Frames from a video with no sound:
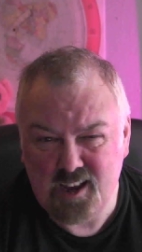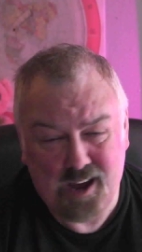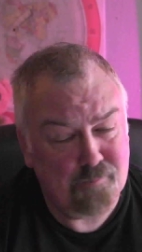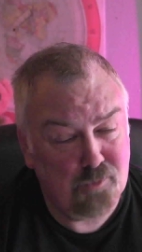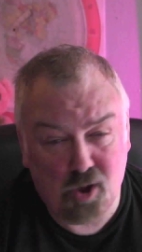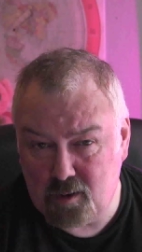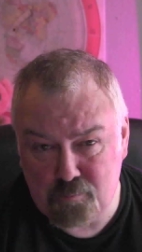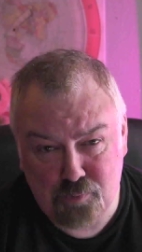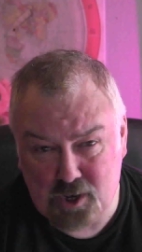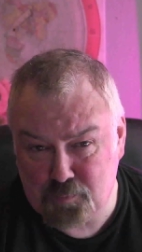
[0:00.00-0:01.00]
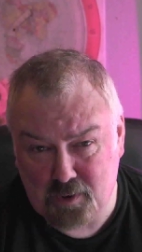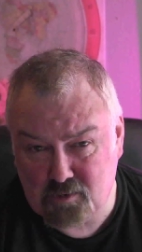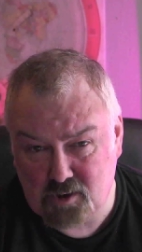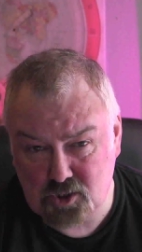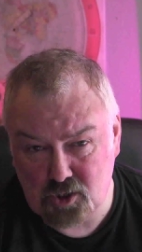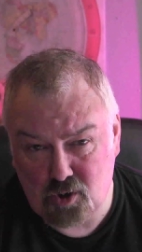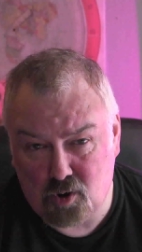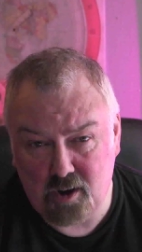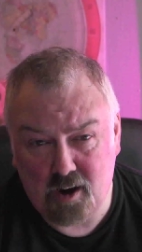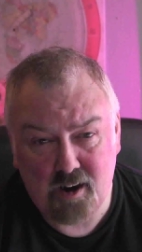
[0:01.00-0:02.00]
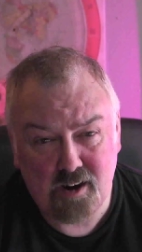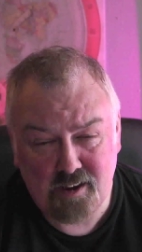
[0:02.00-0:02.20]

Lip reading: I'm not impressed by Christian Horner.